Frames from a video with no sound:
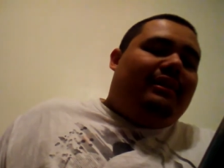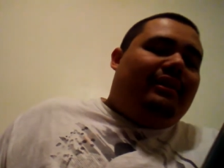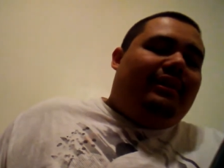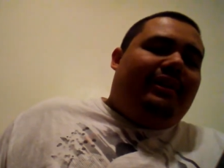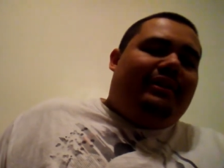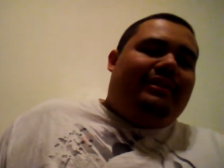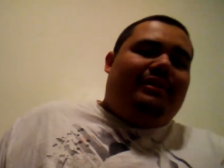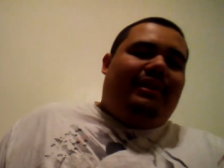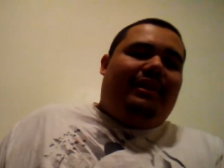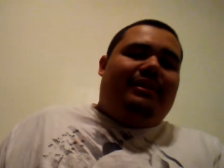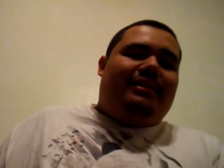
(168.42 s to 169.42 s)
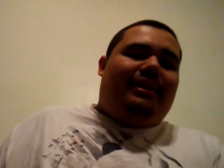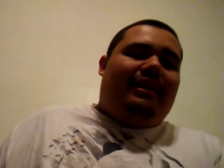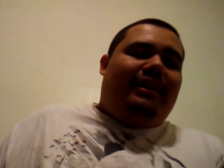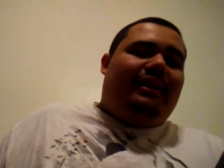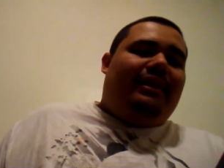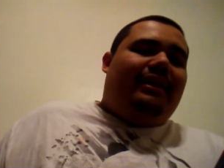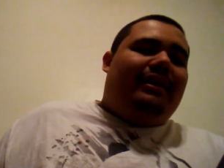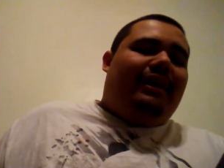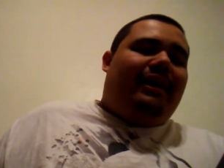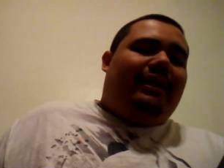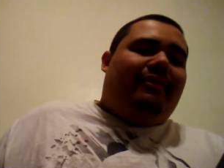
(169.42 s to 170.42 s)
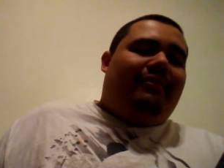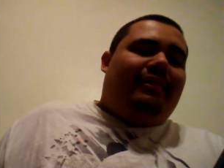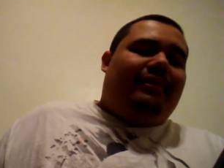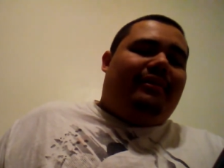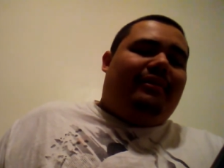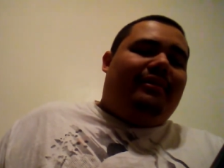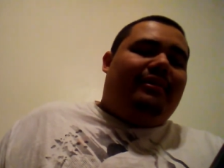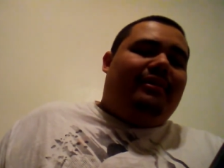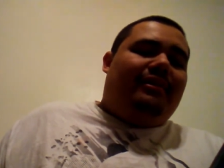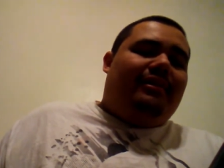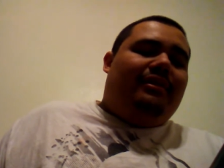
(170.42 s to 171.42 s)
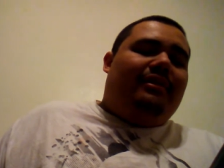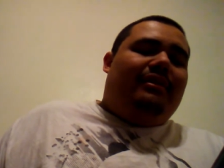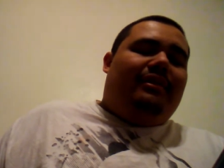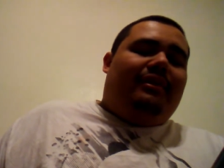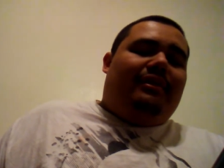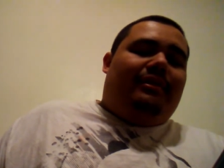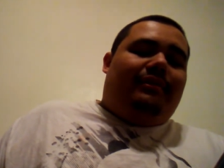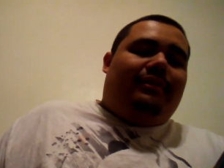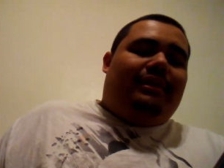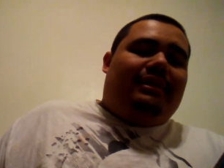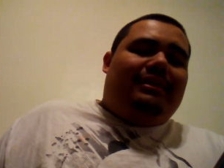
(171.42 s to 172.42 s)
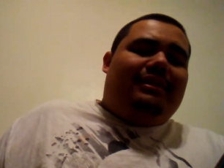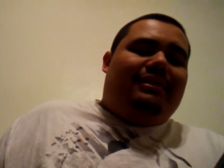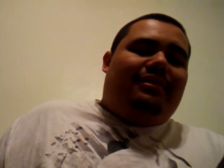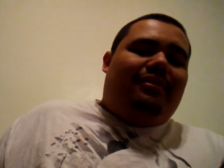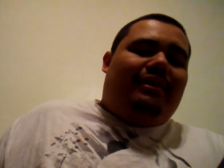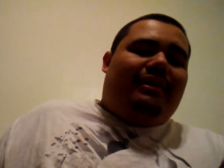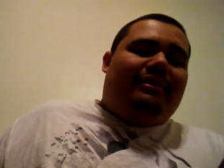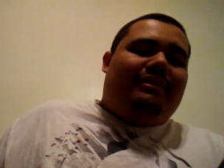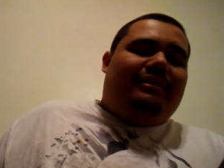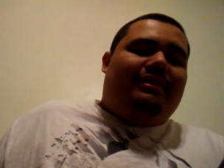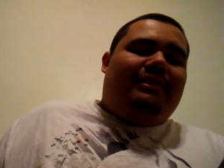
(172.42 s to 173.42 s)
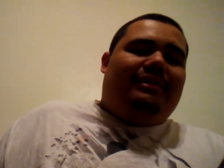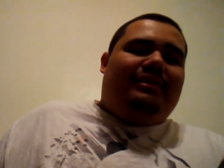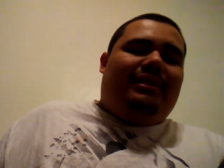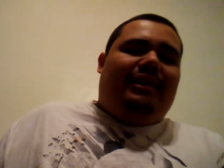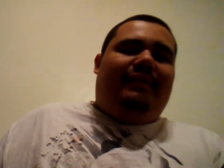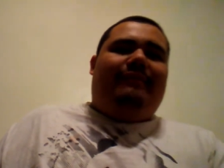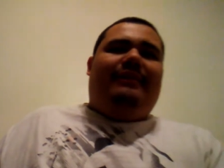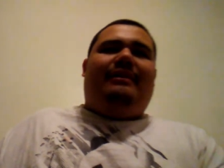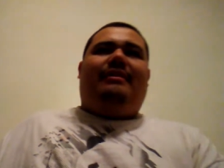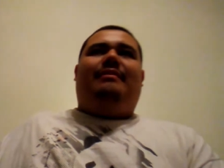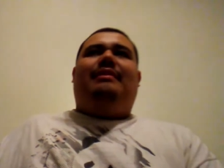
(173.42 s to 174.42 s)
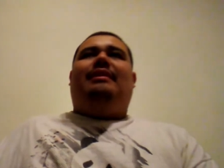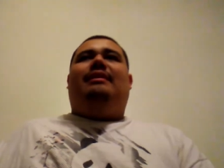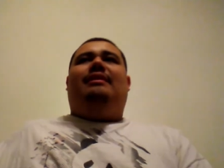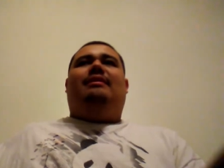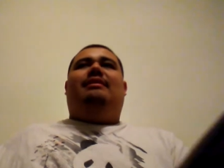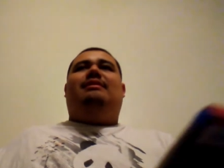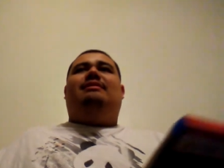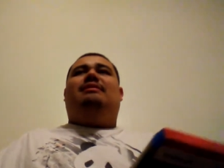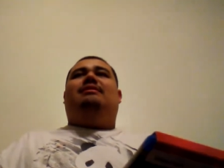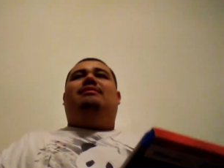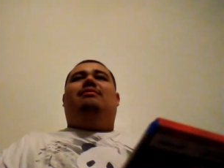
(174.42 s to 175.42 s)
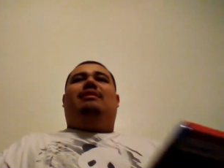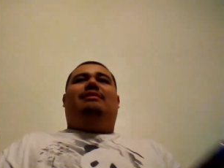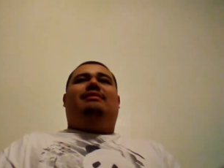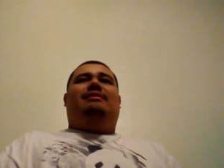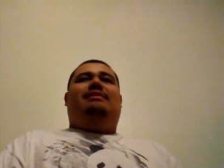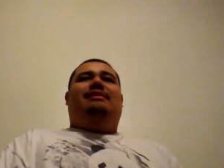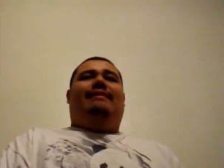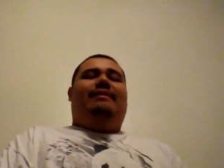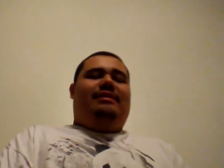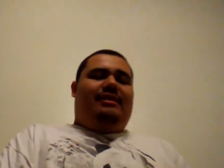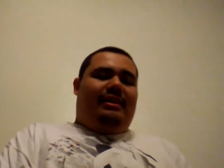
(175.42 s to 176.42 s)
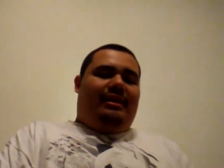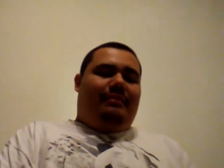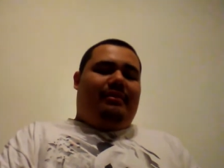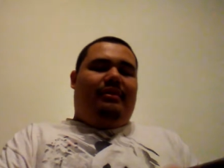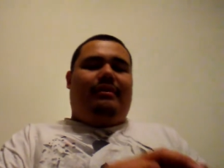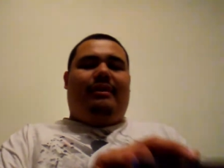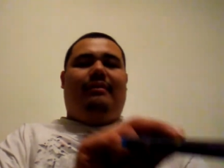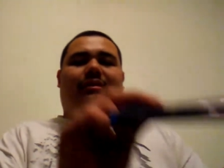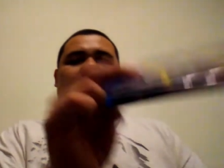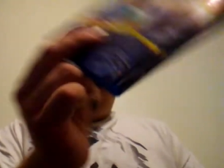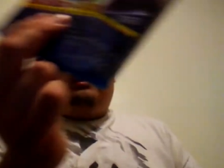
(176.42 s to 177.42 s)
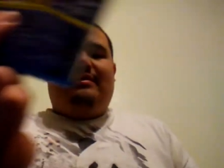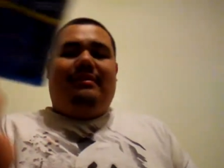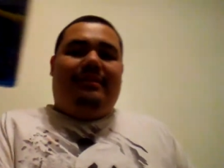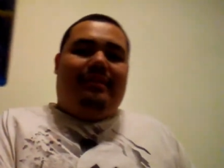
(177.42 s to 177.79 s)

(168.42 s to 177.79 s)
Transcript: deleted scenes, and a gag reel. this is a 2016 film and this is a 2017 Blu-ray release